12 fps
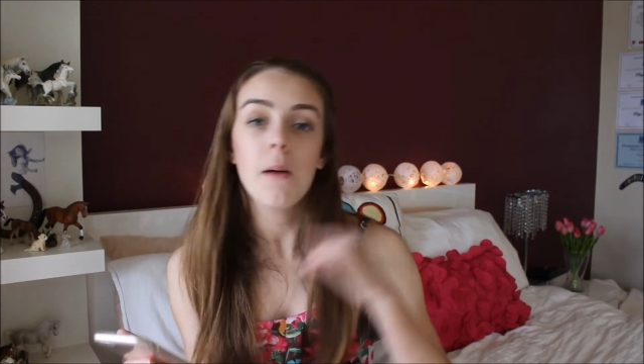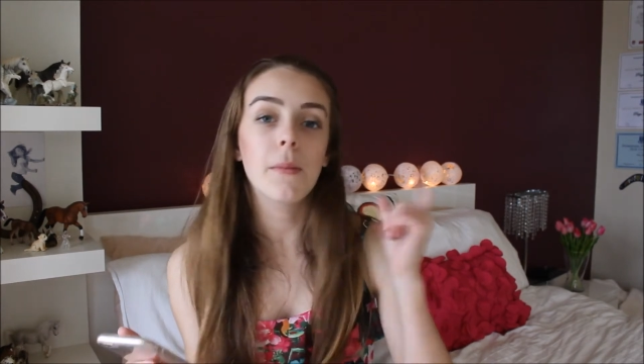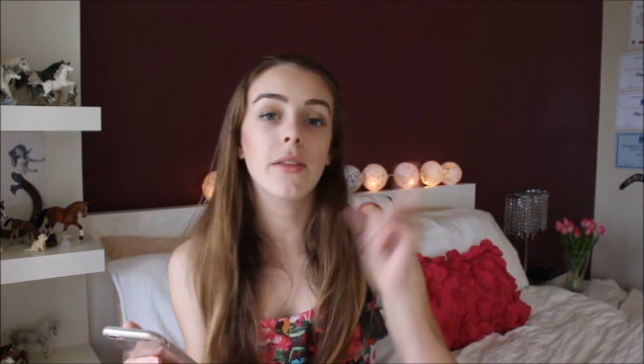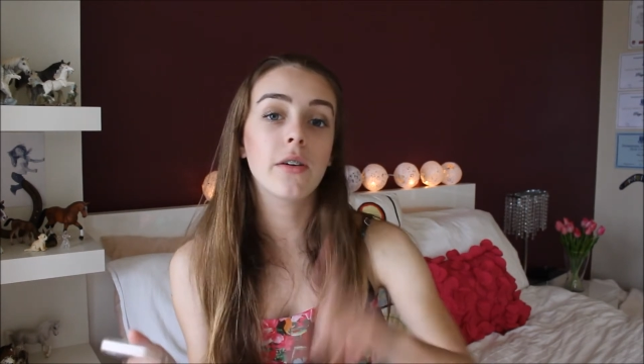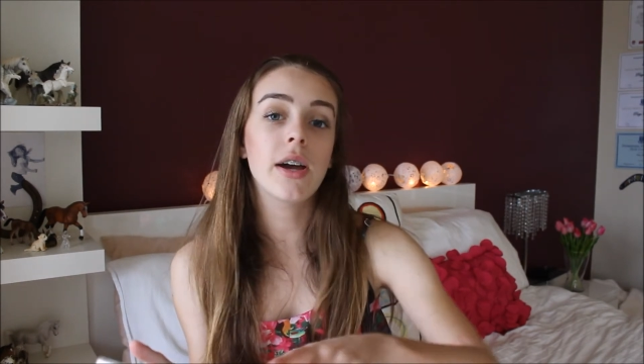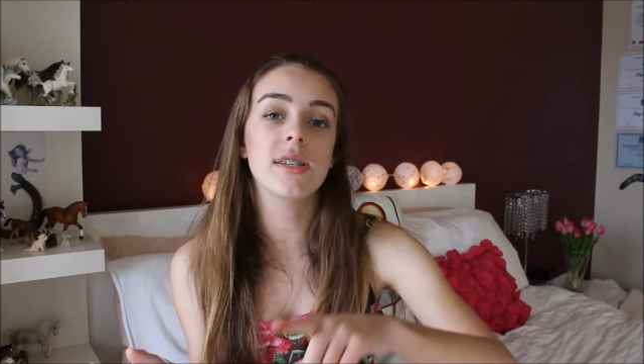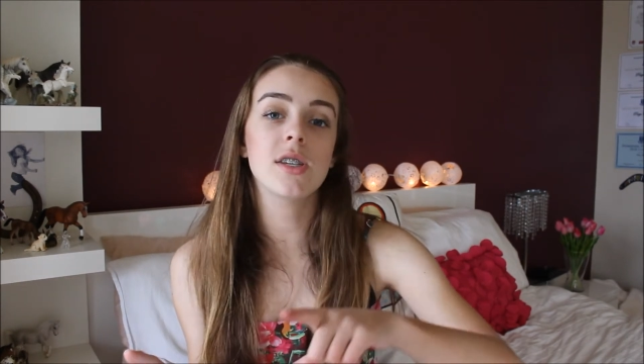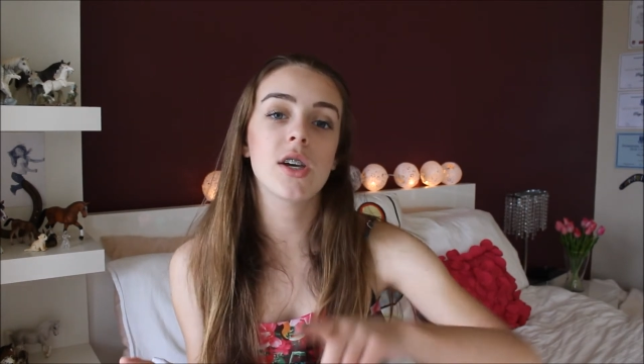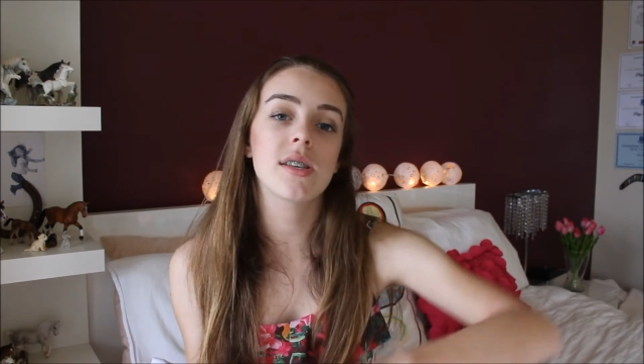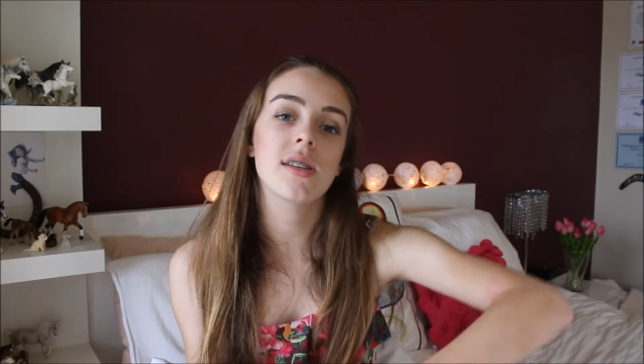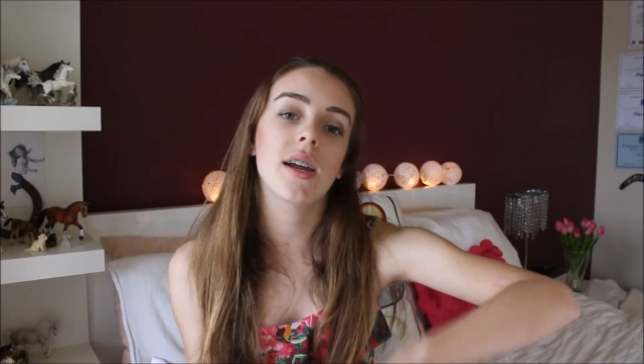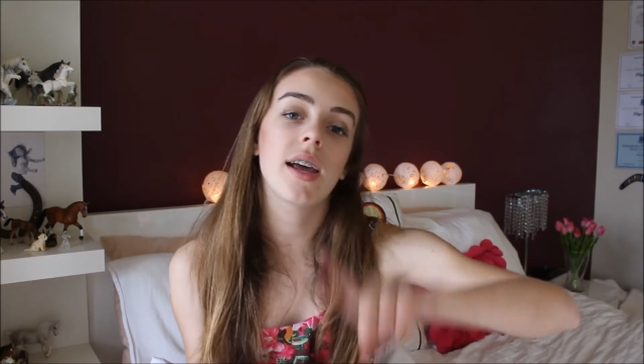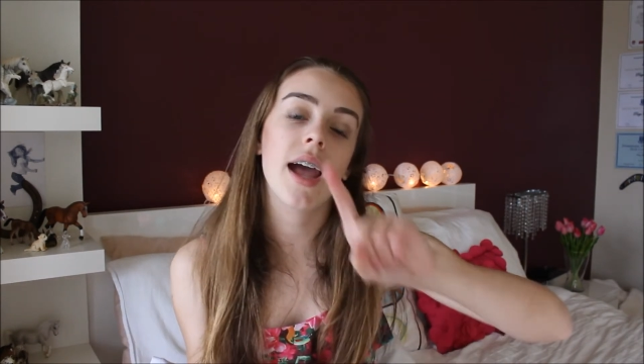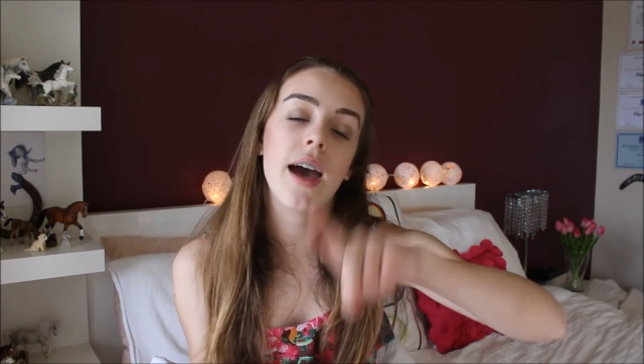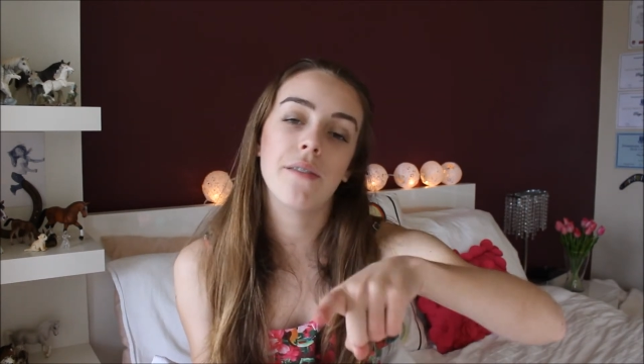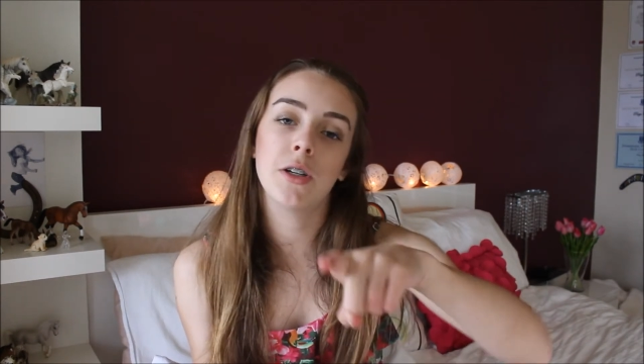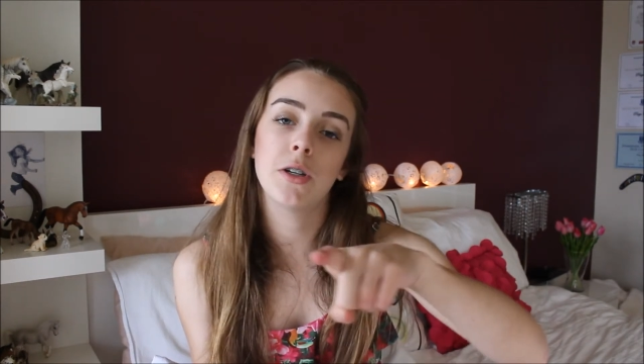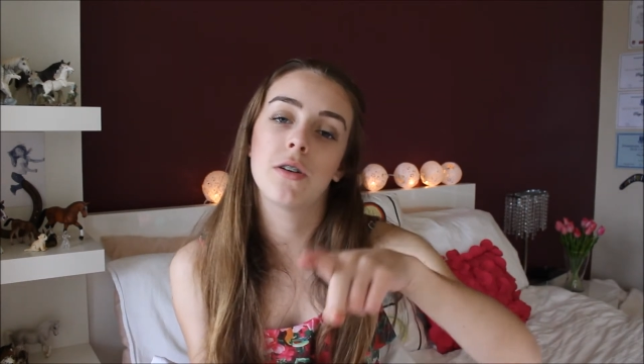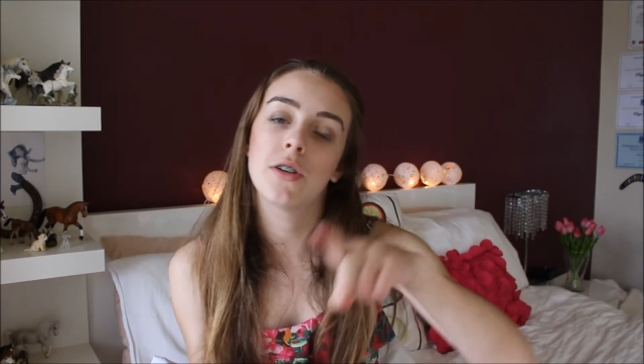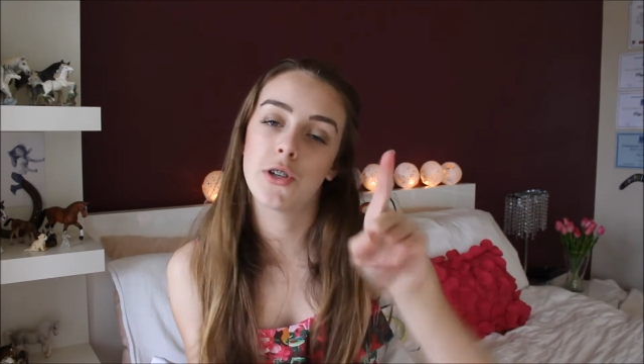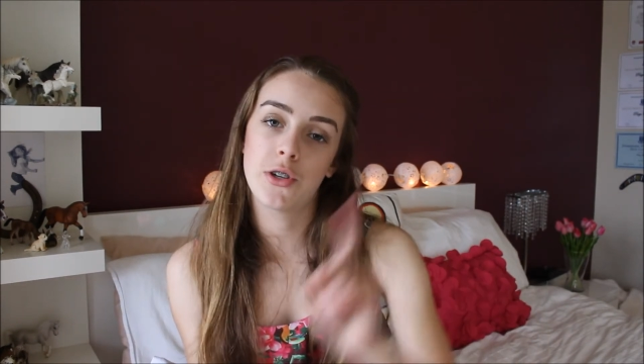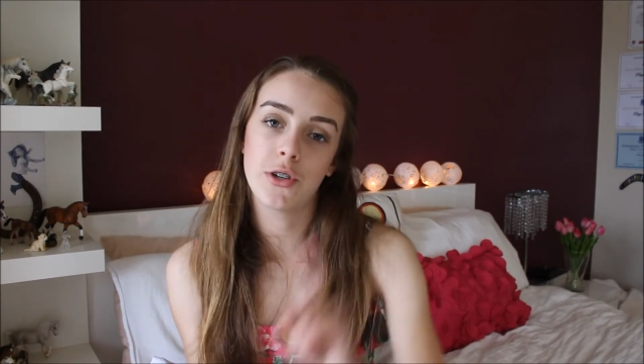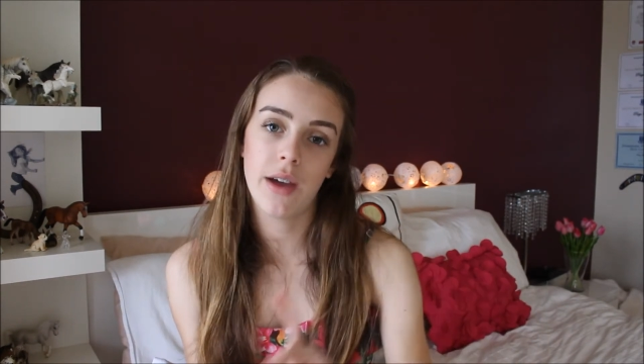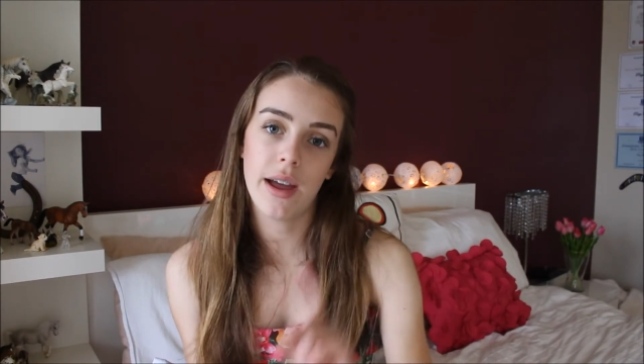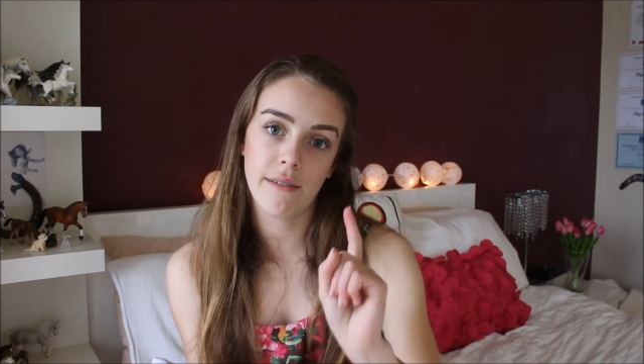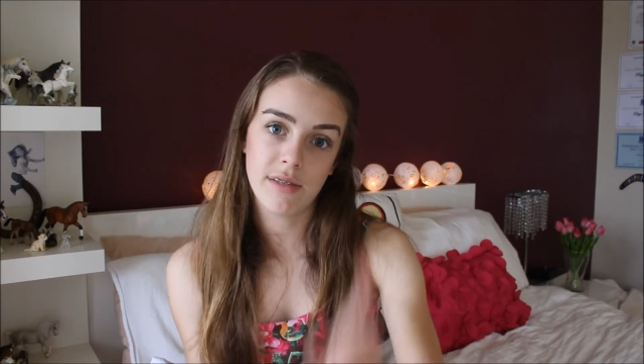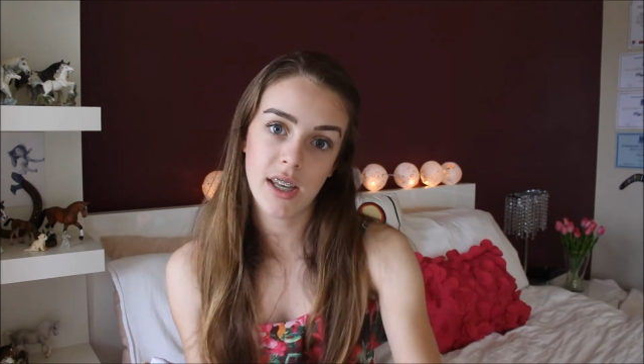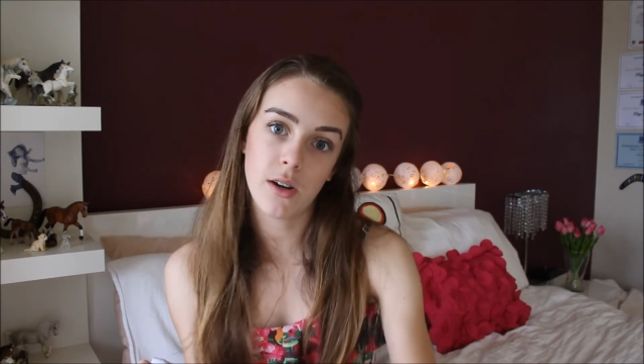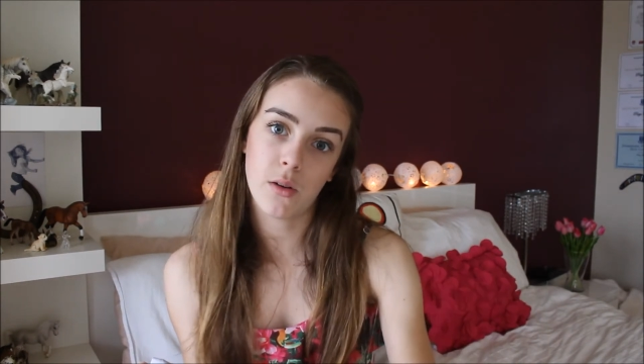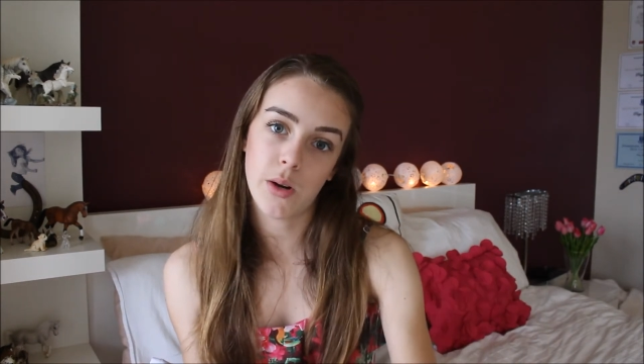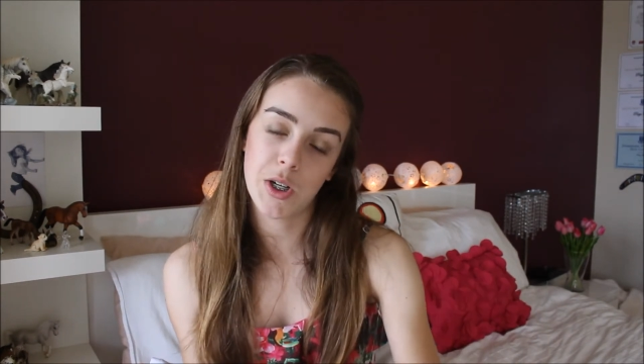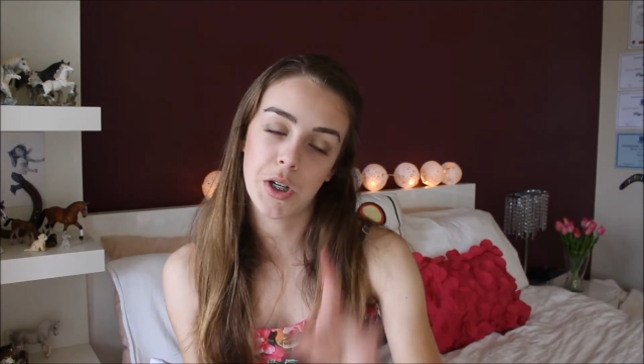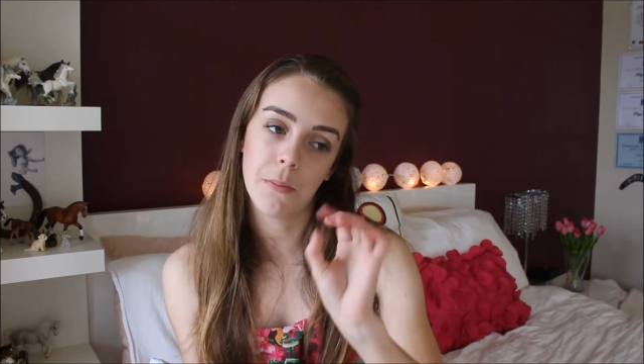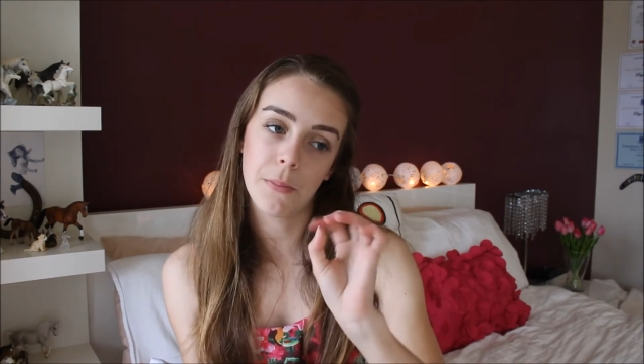But the Crazy Chestnut, I have acknowledged you, and I've seen your question,